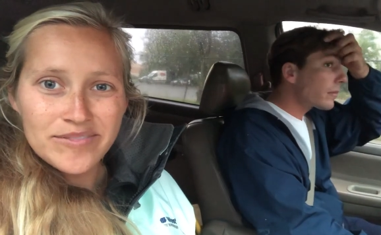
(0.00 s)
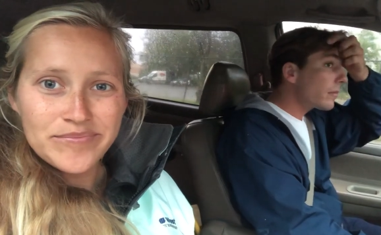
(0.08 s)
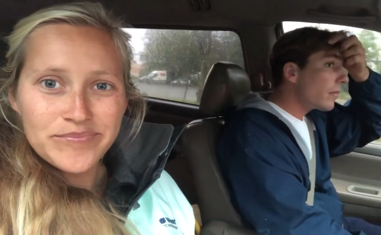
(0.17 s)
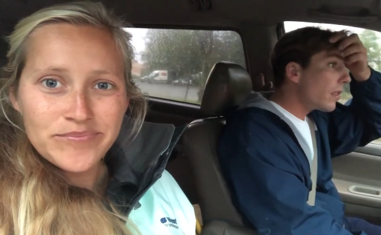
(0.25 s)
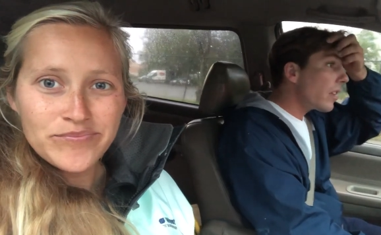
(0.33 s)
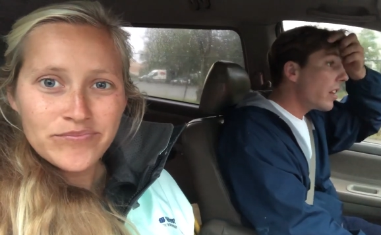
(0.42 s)
Speaker 1: It,
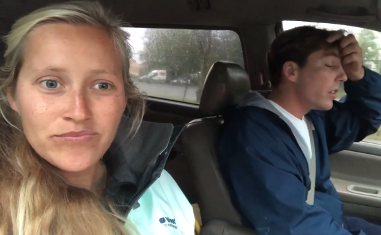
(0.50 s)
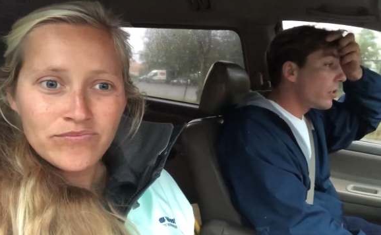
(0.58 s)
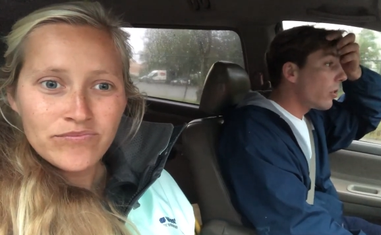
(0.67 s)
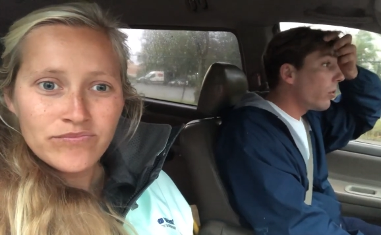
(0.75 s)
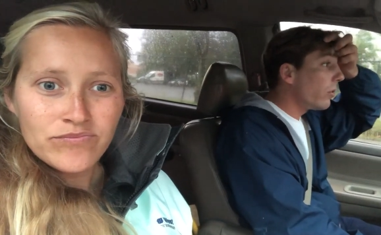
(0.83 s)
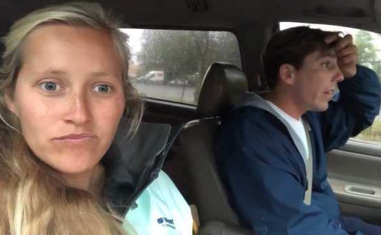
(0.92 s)

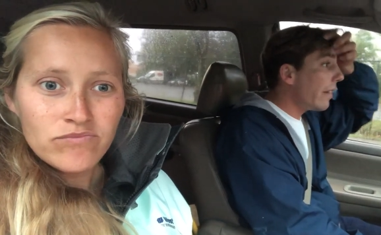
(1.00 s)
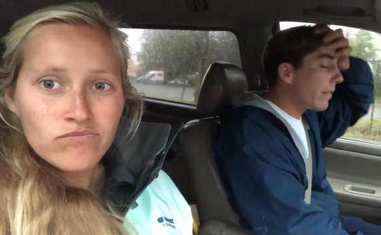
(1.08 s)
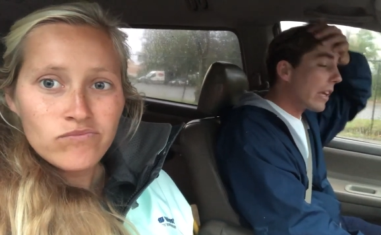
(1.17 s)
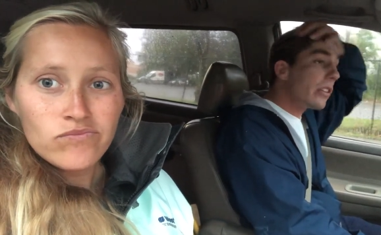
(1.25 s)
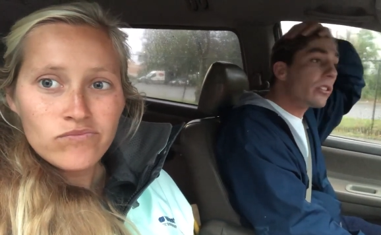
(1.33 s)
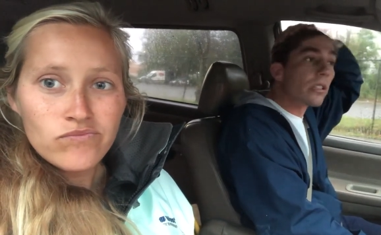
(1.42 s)
it's our whole
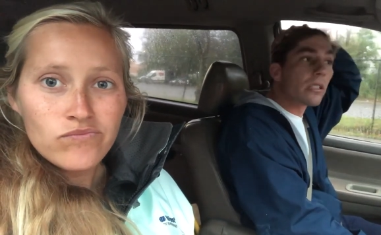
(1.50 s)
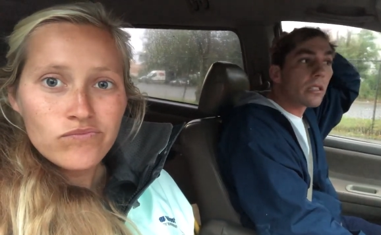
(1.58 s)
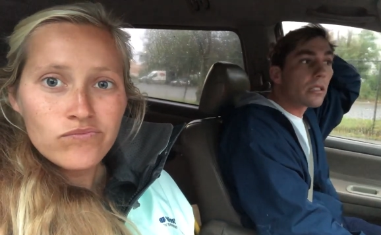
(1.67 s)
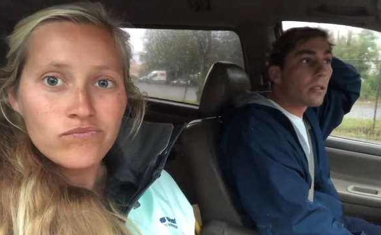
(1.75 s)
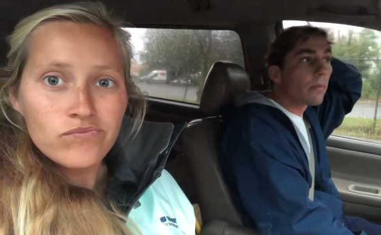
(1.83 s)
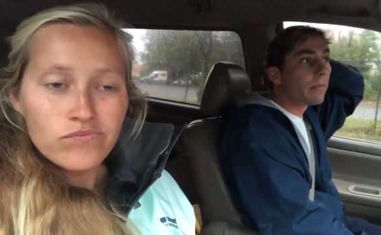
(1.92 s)
navigation
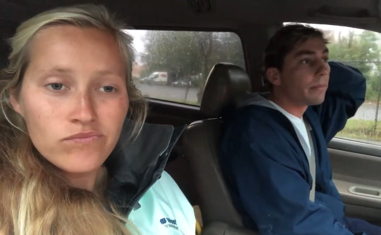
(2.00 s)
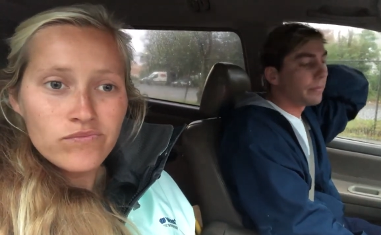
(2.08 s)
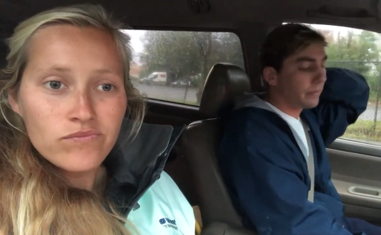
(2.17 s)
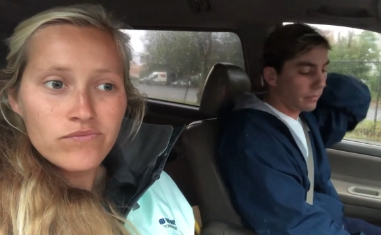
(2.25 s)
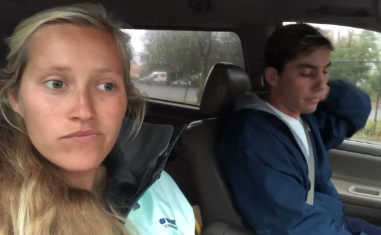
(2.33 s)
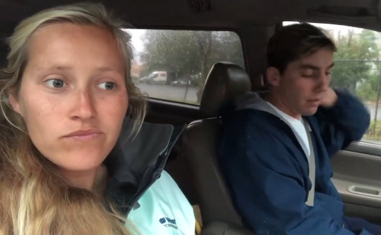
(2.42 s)
system.
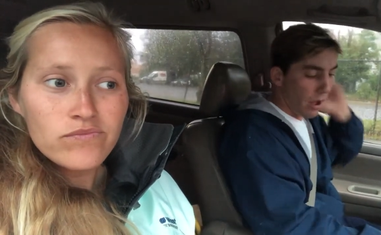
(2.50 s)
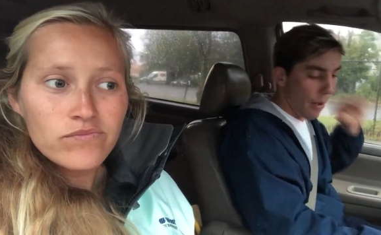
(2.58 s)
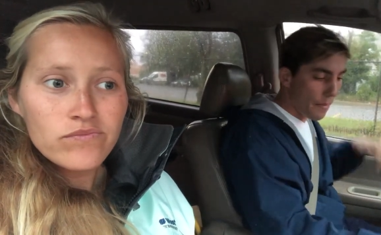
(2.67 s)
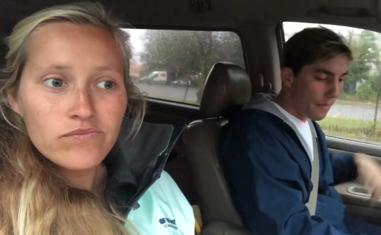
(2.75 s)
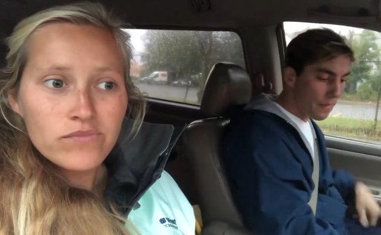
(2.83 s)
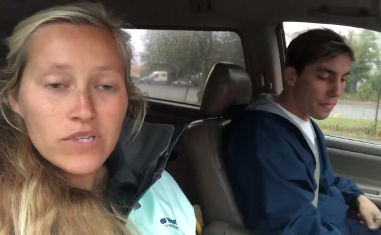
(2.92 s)

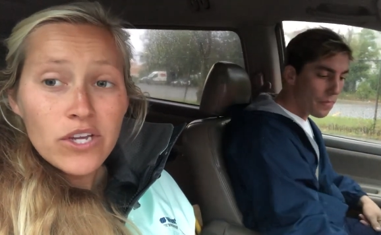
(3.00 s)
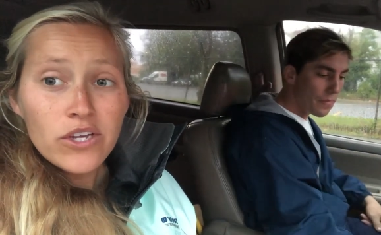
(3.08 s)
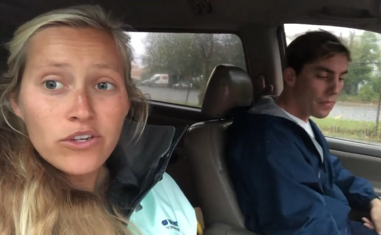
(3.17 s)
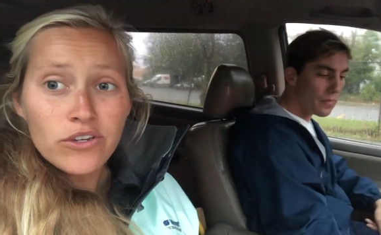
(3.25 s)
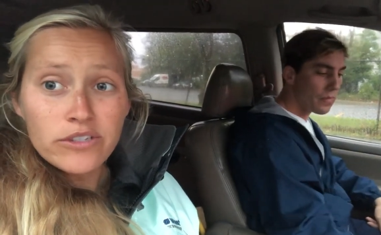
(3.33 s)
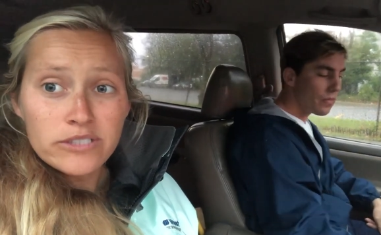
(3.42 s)

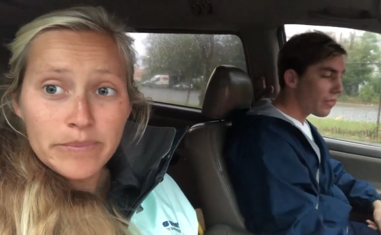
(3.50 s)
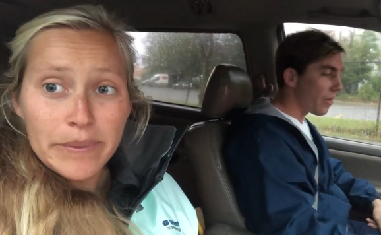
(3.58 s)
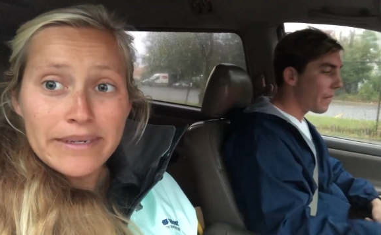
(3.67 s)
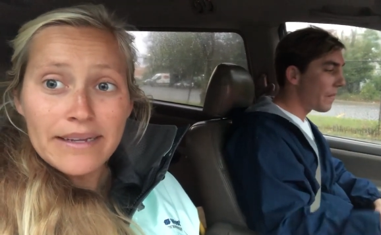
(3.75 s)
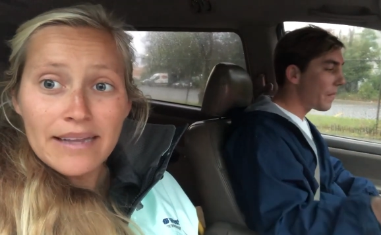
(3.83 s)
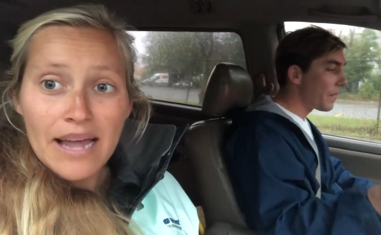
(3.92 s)
Speaker 2: You can
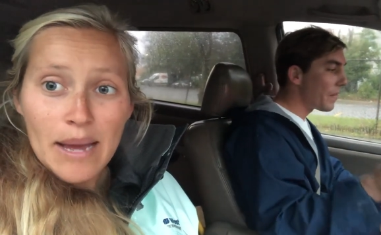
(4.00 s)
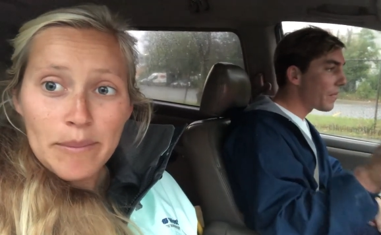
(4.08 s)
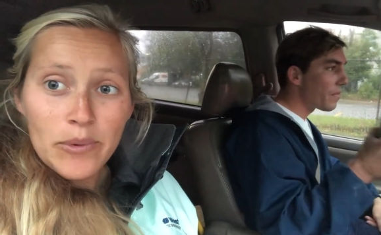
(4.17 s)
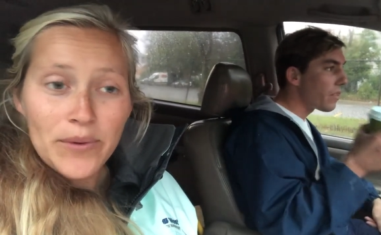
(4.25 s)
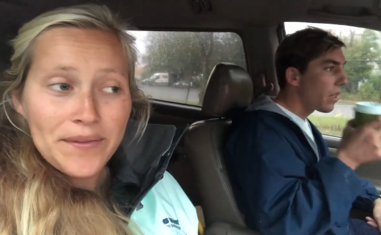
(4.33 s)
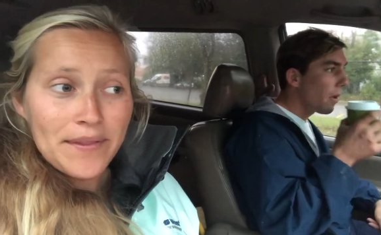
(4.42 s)
spend a lot
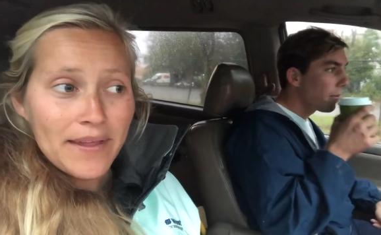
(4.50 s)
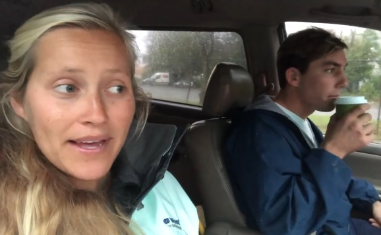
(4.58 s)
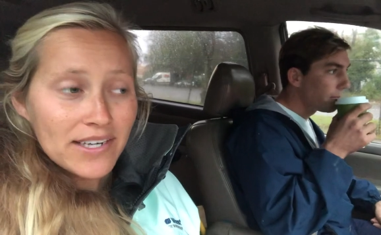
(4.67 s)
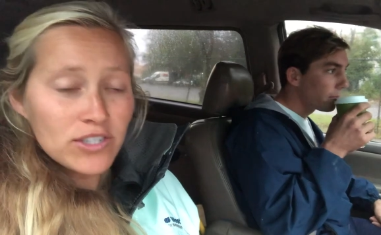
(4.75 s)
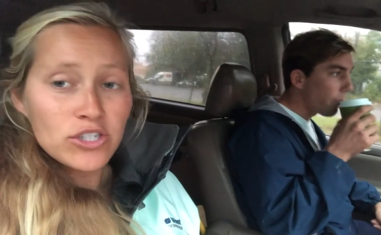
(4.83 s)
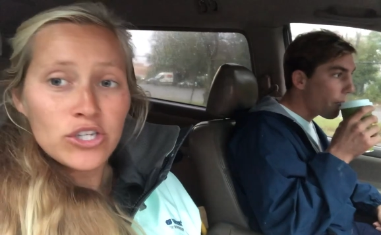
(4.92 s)
more than
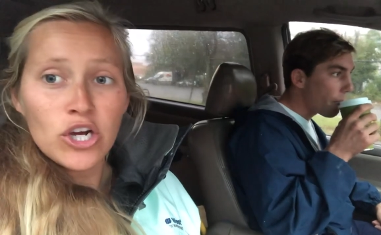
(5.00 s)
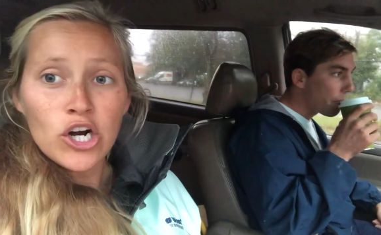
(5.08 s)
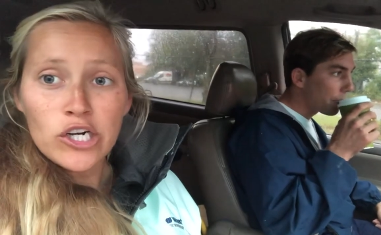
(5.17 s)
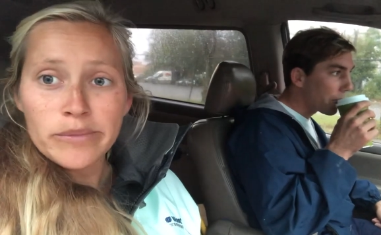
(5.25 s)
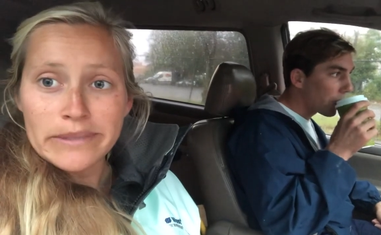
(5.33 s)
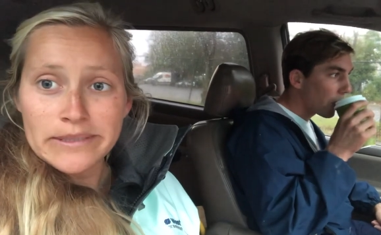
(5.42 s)
that on a
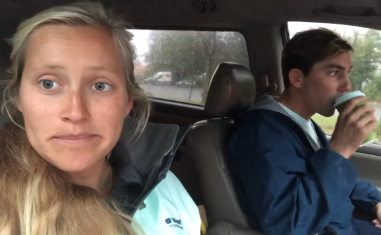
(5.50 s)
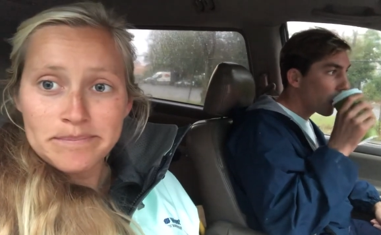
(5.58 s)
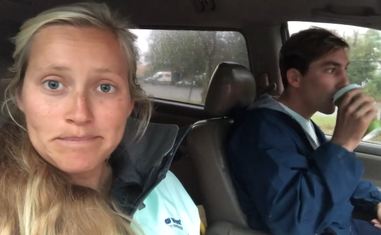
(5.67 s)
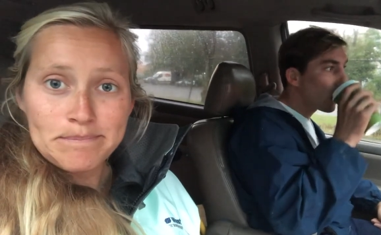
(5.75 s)
Garmin